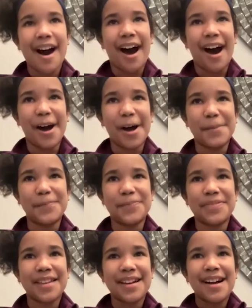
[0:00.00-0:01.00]
I
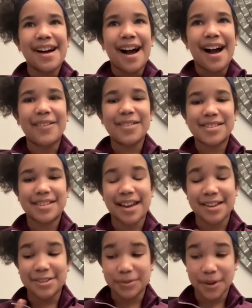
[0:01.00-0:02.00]
would
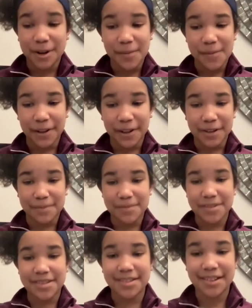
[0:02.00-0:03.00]
say Serena
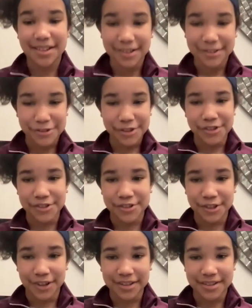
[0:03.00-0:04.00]
Williams, because she's
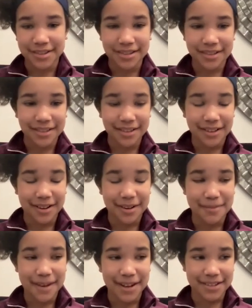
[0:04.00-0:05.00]
just
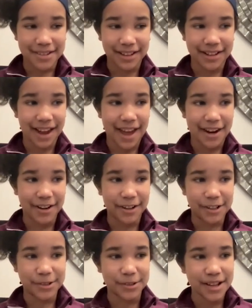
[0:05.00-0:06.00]
amazing and a
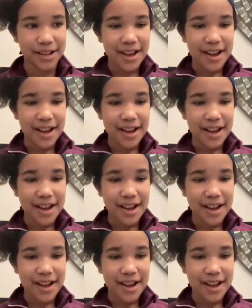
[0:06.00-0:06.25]
goat.